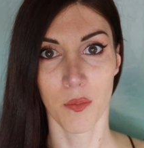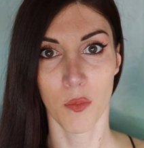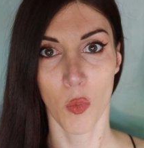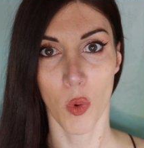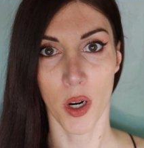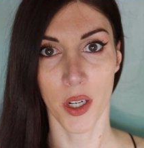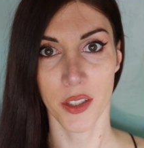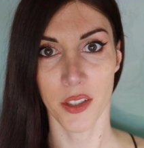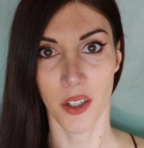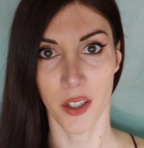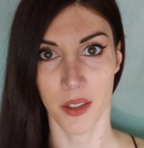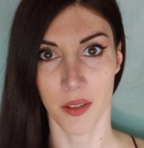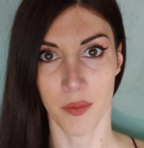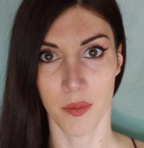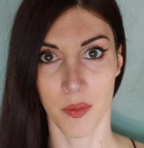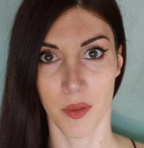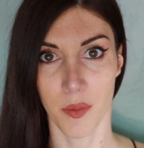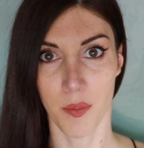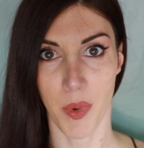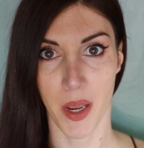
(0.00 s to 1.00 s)
worked on
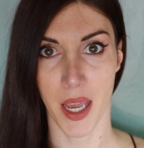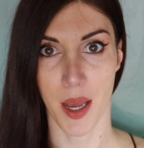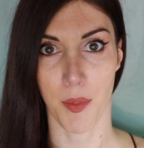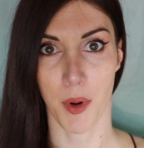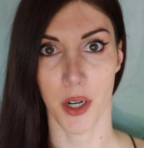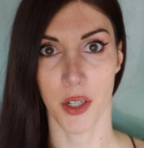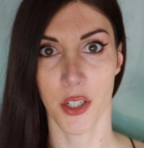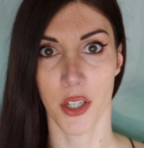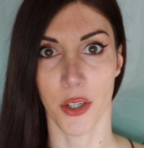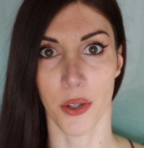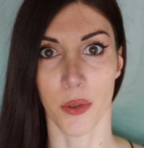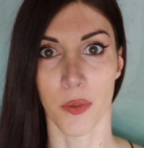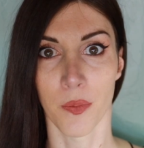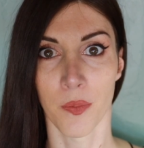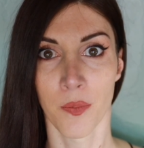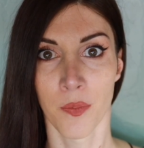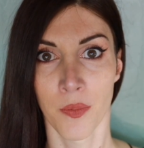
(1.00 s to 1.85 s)
my MR2.